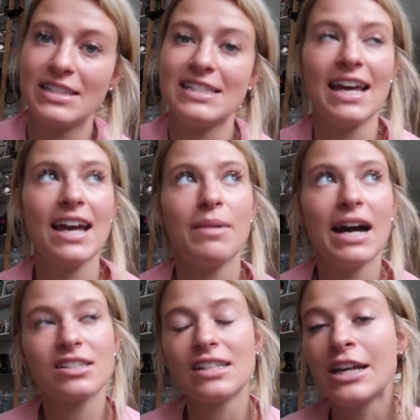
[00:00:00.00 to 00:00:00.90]
Today I'm
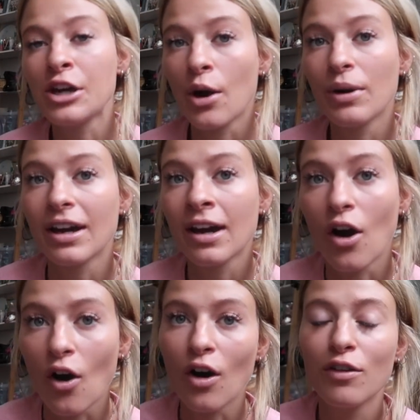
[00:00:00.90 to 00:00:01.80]
actually going
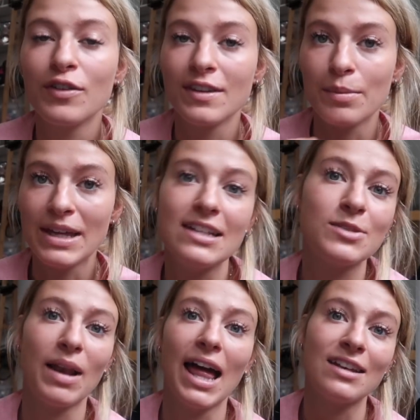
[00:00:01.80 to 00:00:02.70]
off the
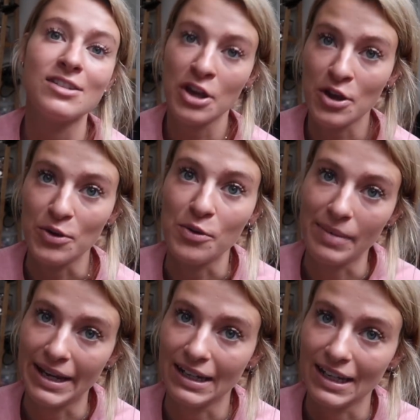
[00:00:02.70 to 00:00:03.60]
Peach Plan 2
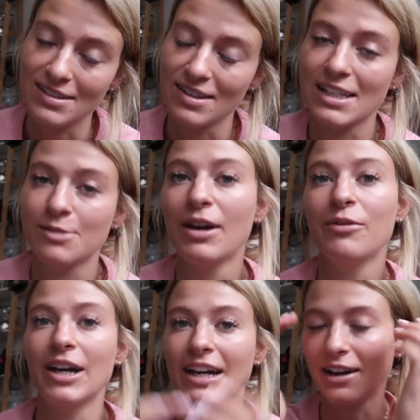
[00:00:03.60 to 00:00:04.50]
mainly. So that's my
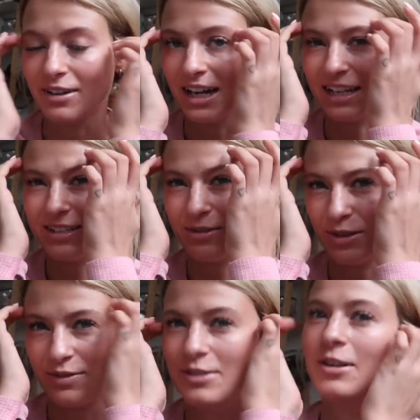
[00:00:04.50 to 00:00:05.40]
workout guide. I don't
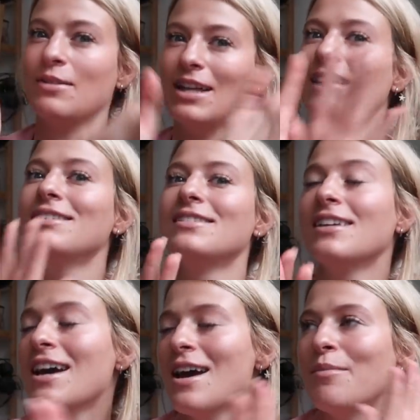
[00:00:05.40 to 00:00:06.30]
know if you know this,
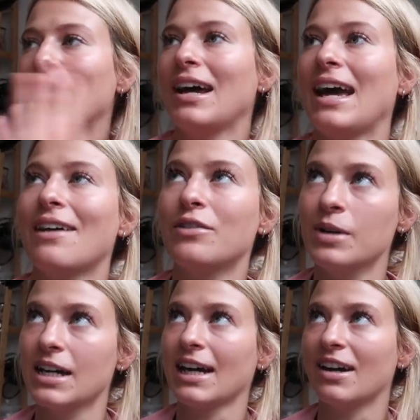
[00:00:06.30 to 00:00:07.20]
but I have a
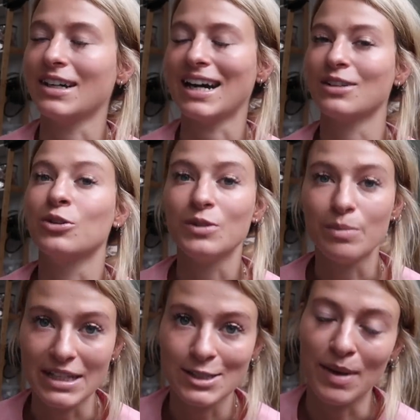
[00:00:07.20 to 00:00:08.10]
workout guide called the
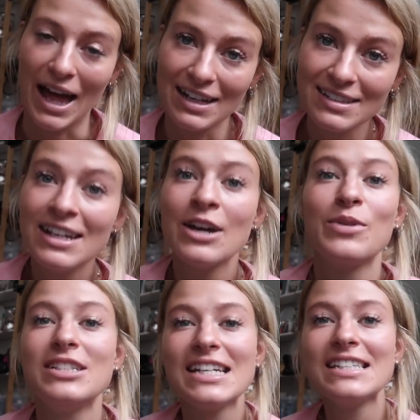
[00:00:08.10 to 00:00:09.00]
Peach Plan,
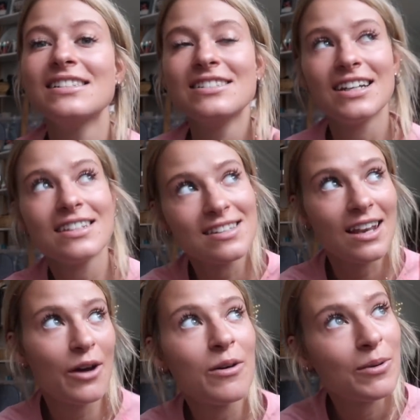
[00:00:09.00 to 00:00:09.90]
which isn't just a
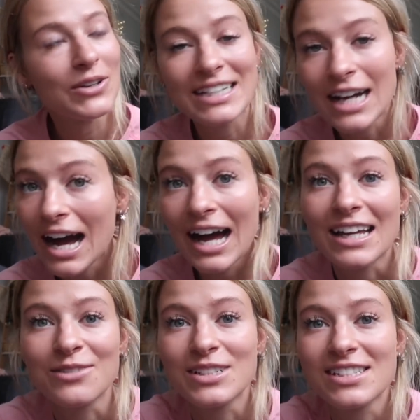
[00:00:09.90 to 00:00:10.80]
lower body
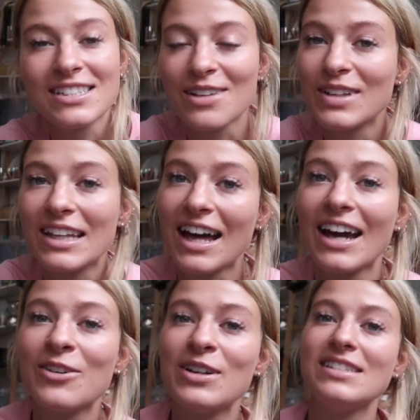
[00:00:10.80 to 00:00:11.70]
guide, which is something that
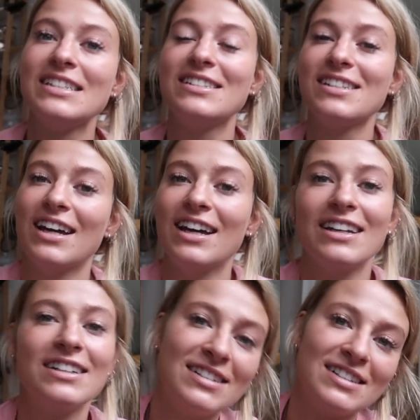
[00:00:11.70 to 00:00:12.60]
I always need
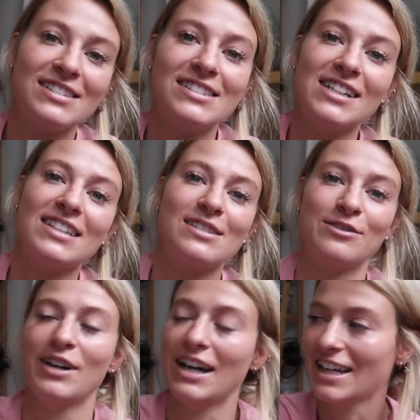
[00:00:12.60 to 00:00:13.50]
to
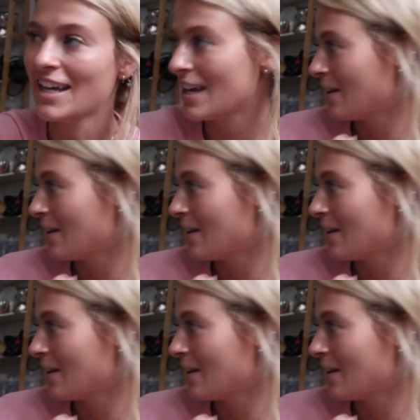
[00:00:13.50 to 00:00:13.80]
justify.